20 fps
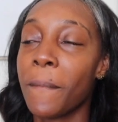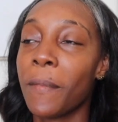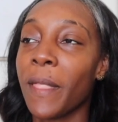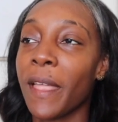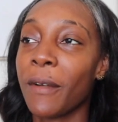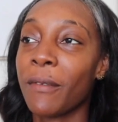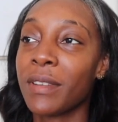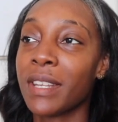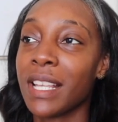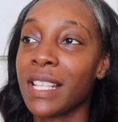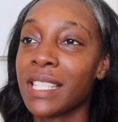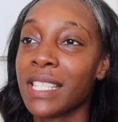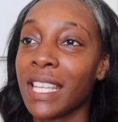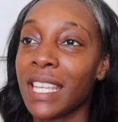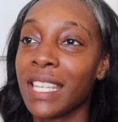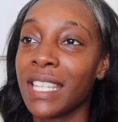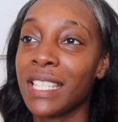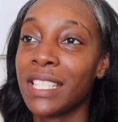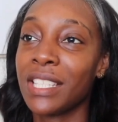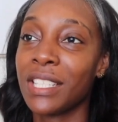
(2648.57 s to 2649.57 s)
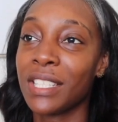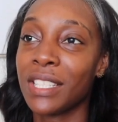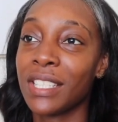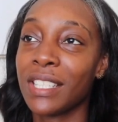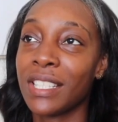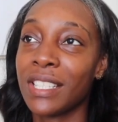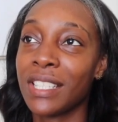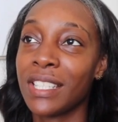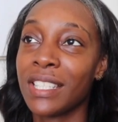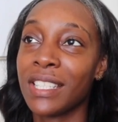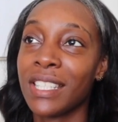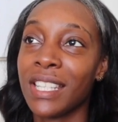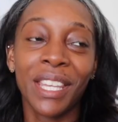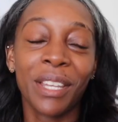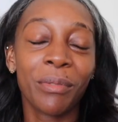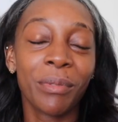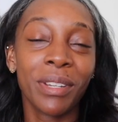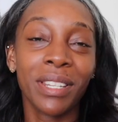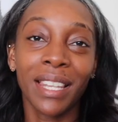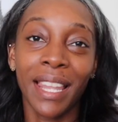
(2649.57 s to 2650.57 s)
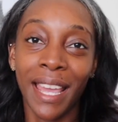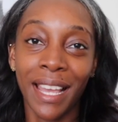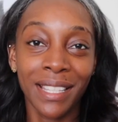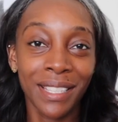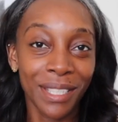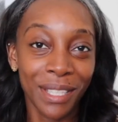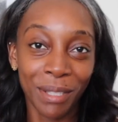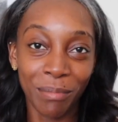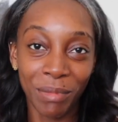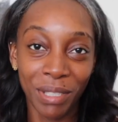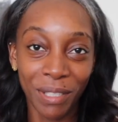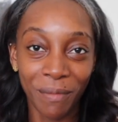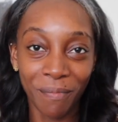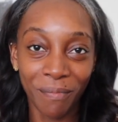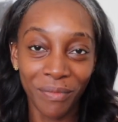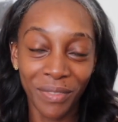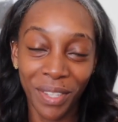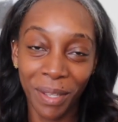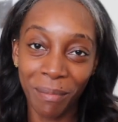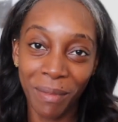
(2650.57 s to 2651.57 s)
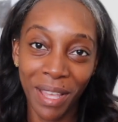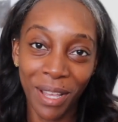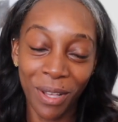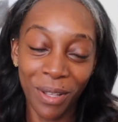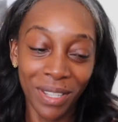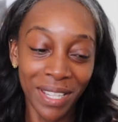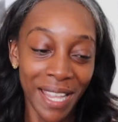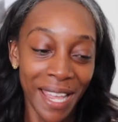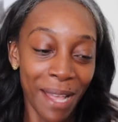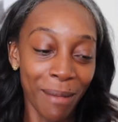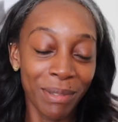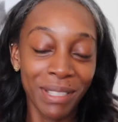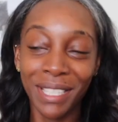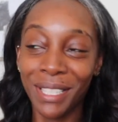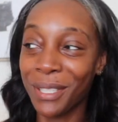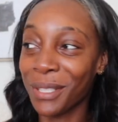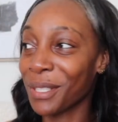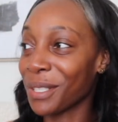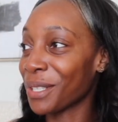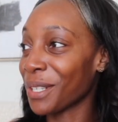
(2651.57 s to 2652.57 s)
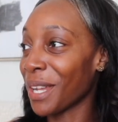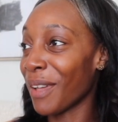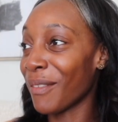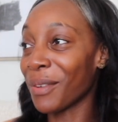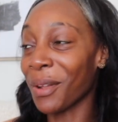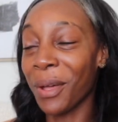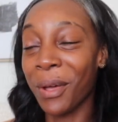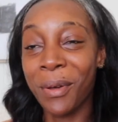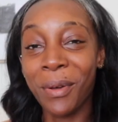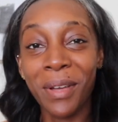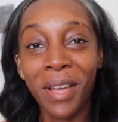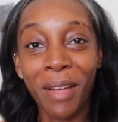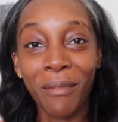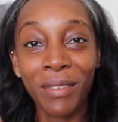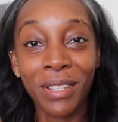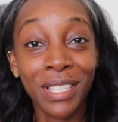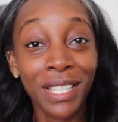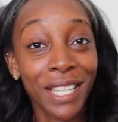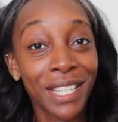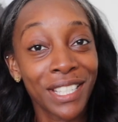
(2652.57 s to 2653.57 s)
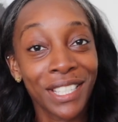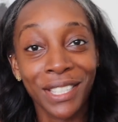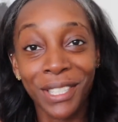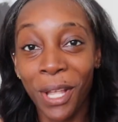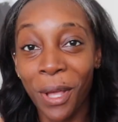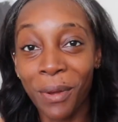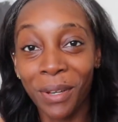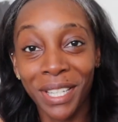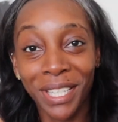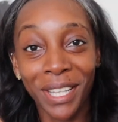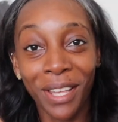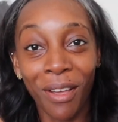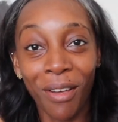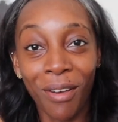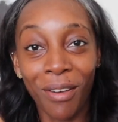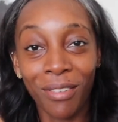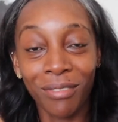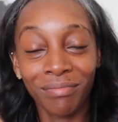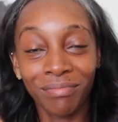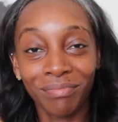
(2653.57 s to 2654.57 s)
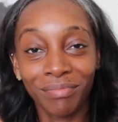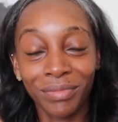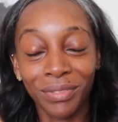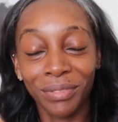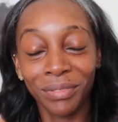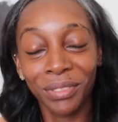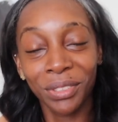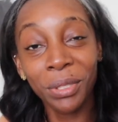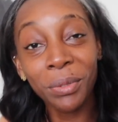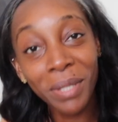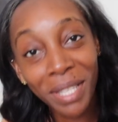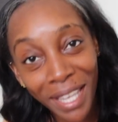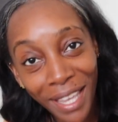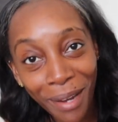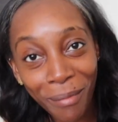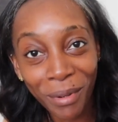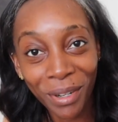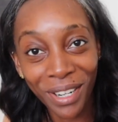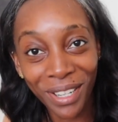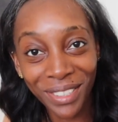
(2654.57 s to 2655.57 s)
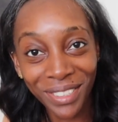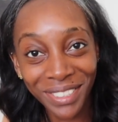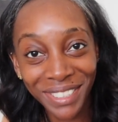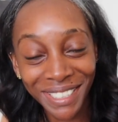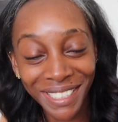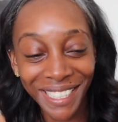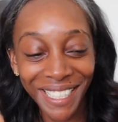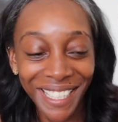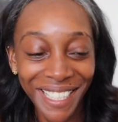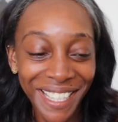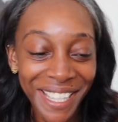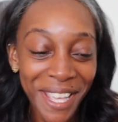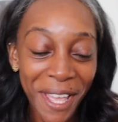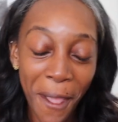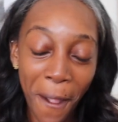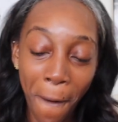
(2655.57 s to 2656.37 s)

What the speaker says: Like when I say it relaxes me. I'm not gonna lie. I'm sitting here having a whole conversation talking to y'all. To a camera though.